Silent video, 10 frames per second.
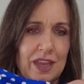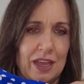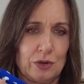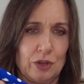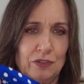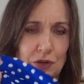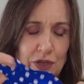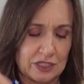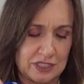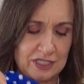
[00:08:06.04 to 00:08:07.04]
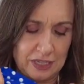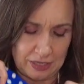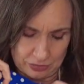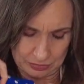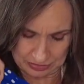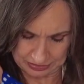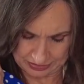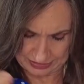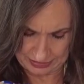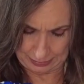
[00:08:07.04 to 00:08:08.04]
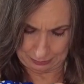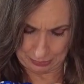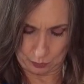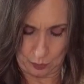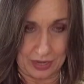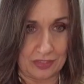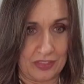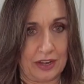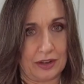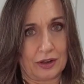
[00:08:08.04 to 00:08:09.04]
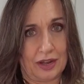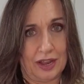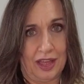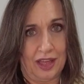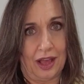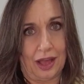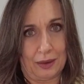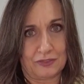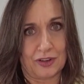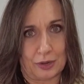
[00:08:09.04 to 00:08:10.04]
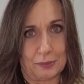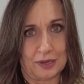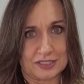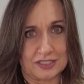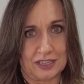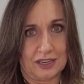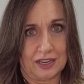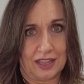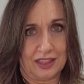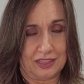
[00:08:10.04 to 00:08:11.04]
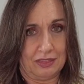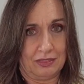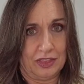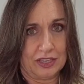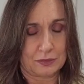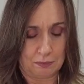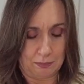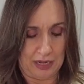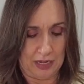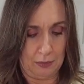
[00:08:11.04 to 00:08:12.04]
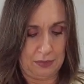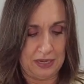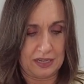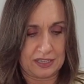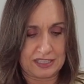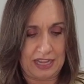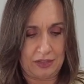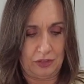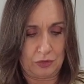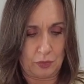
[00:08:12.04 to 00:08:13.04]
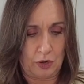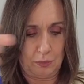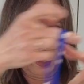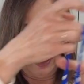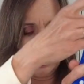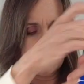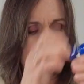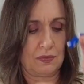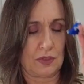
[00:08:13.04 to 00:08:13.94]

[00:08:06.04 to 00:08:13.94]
I don't know if you can see, there is a seam right there. I'm very busty. This may hit me in exactly the wrong place.